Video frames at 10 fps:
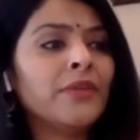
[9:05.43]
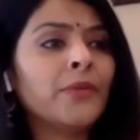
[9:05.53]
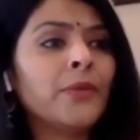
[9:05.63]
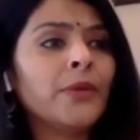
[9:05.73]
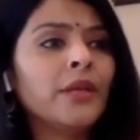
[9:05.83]

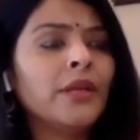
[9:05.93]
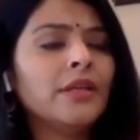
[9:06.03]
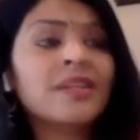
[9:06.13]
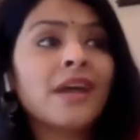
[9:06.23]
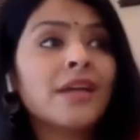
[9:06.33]
really
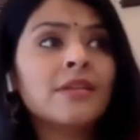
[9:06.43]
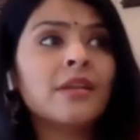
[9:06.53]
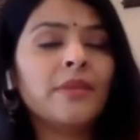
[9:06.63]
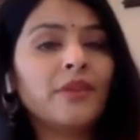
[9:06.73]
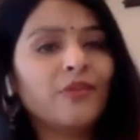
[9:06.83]
sky's the
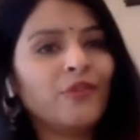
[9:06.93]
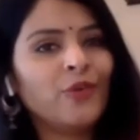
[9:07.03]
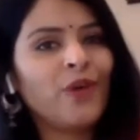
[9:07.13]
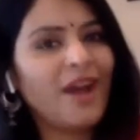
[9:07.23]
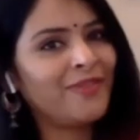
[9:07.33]
limit if you
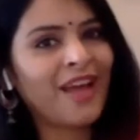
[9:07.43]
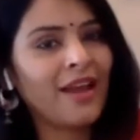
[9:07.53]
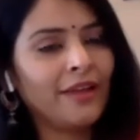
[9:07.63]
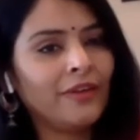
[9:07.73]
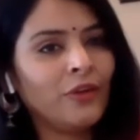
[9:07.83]
have
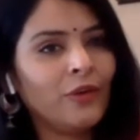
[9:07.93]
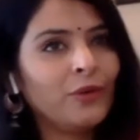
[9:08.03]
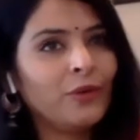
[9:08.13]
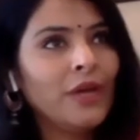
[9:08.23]
talent you know